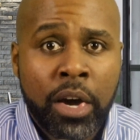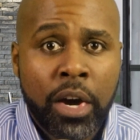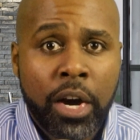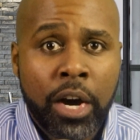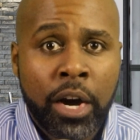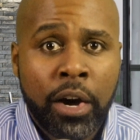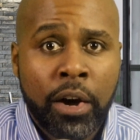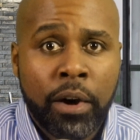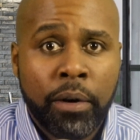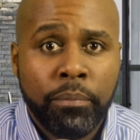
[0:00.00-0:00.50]

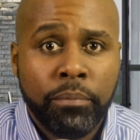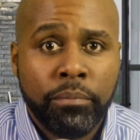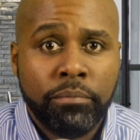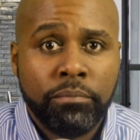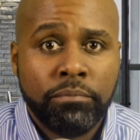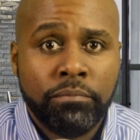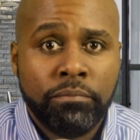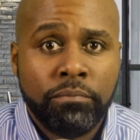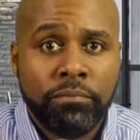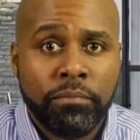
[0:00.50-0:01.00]

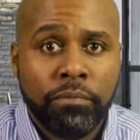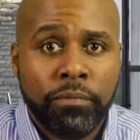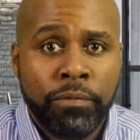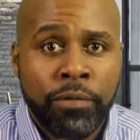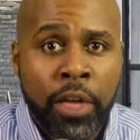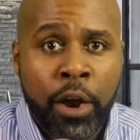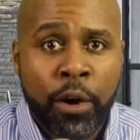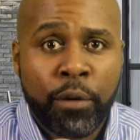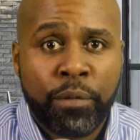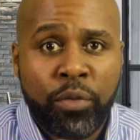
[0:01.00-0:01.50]

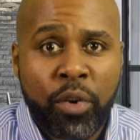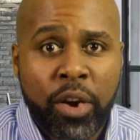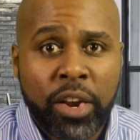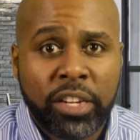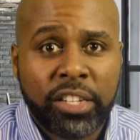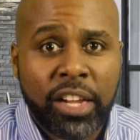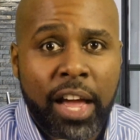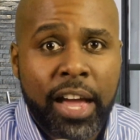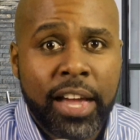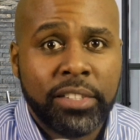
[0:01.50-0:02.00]
their
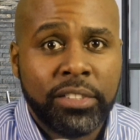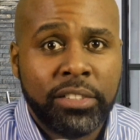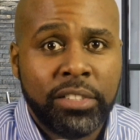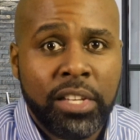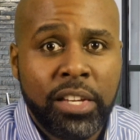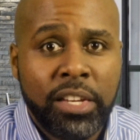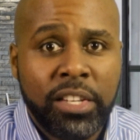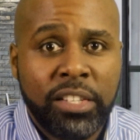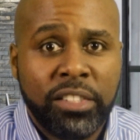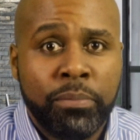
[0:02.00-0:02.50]

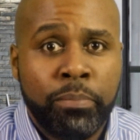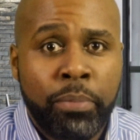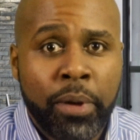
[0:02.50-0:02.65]
franchisees'